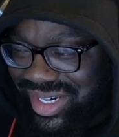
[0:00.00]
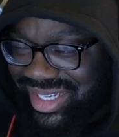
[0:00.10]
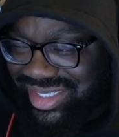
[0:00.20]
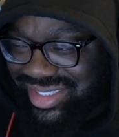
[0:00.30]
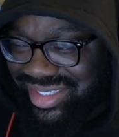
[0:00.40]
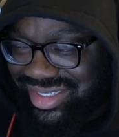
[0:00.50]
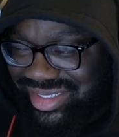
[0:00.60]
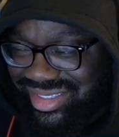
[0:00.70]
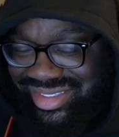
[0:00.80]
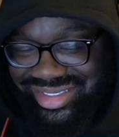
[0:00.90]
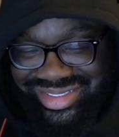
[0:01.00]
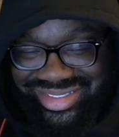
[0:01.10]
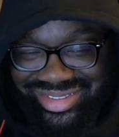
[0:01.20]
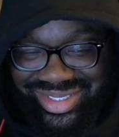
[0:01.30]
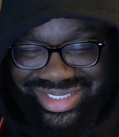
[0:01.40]
Right.
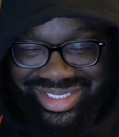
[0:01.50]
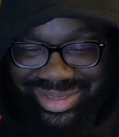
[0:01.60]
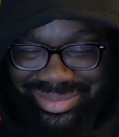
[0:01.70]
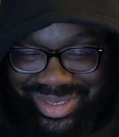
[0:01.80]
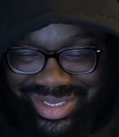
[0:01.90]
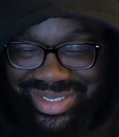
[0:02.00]
Watch out, bro.